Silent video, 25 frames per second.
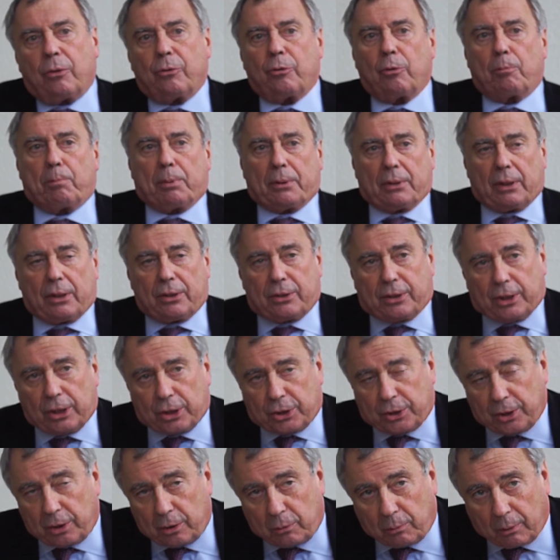The
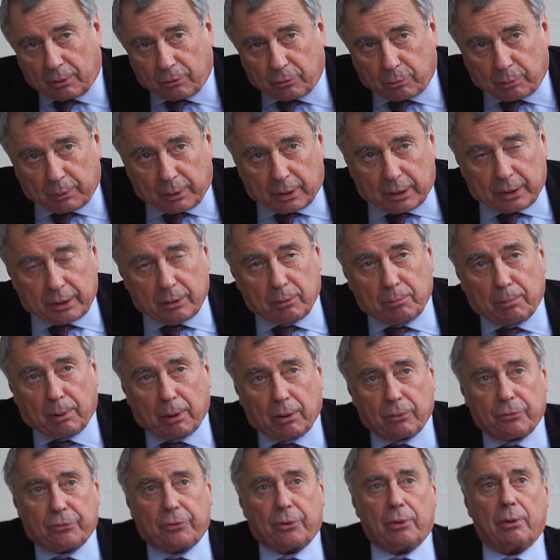presentation was really
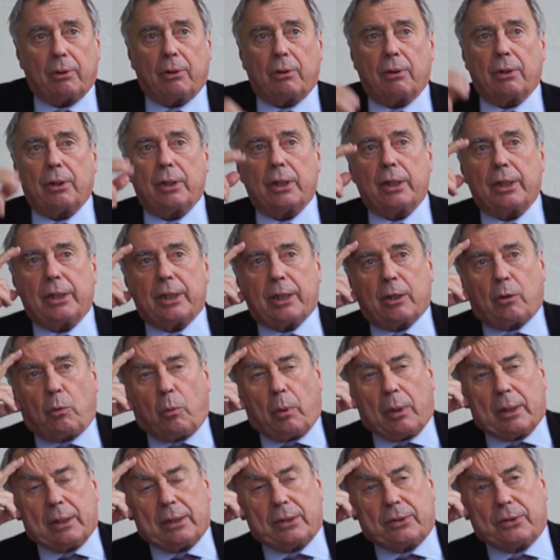about
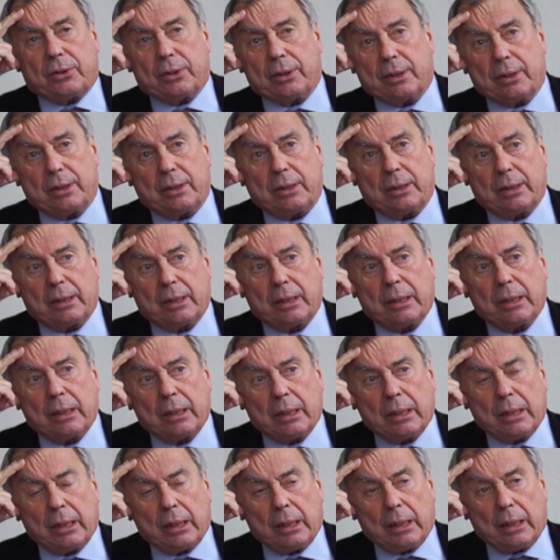inequality
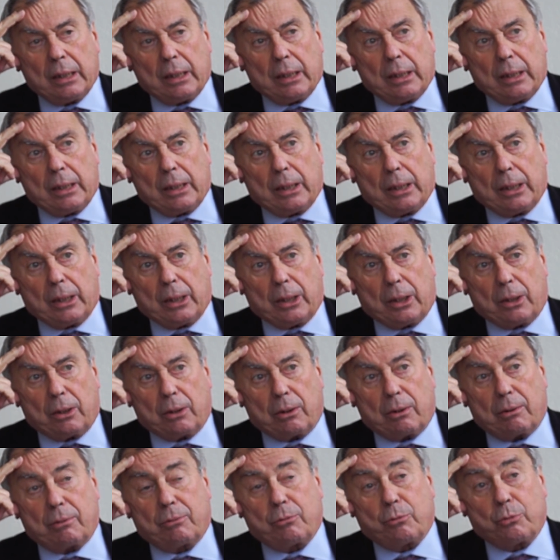
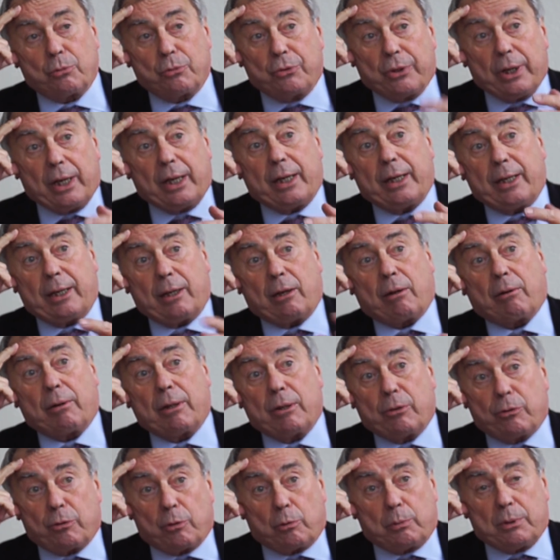today
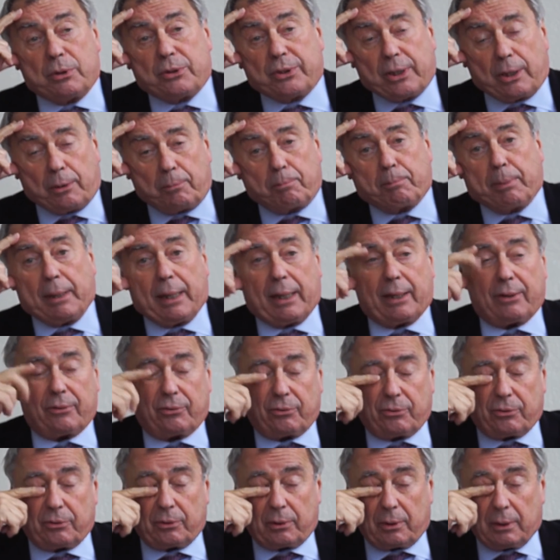or in the recent
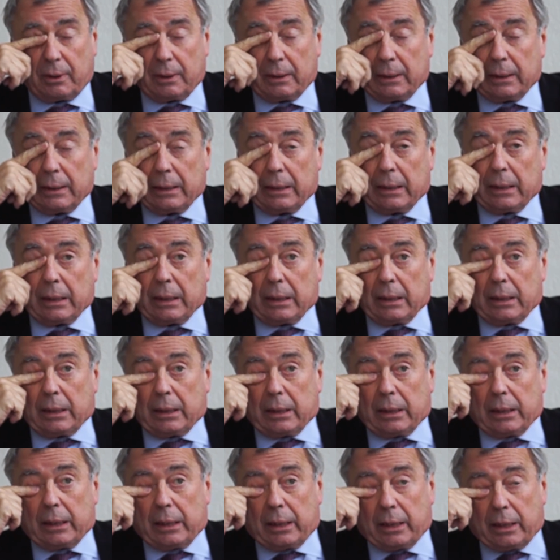past
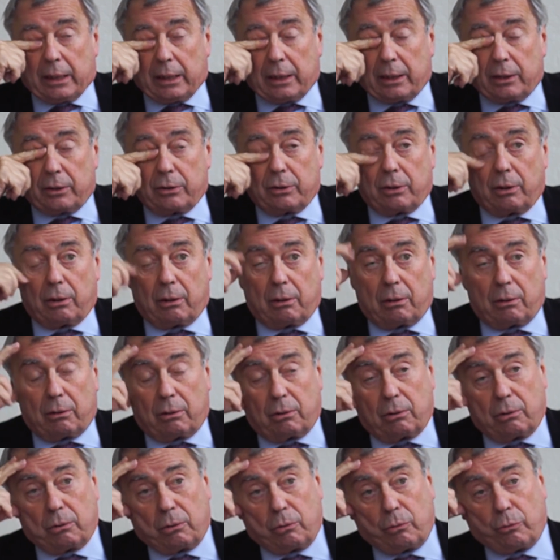in
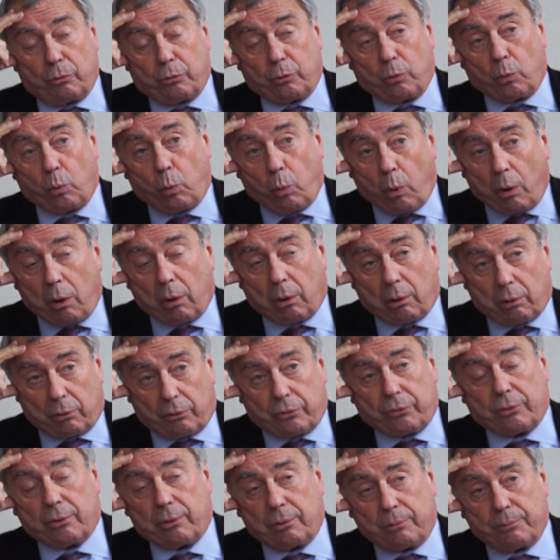the
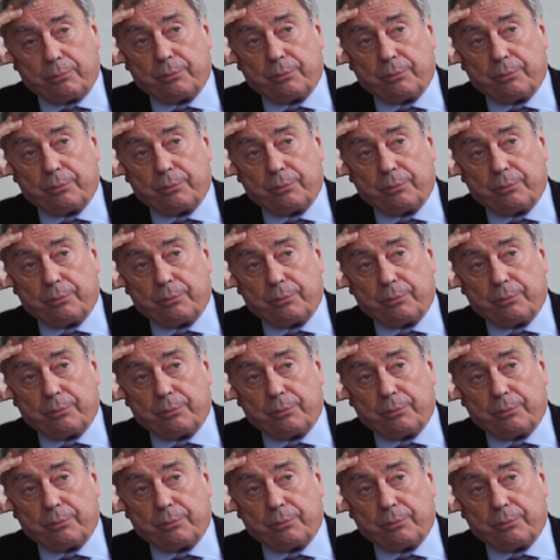world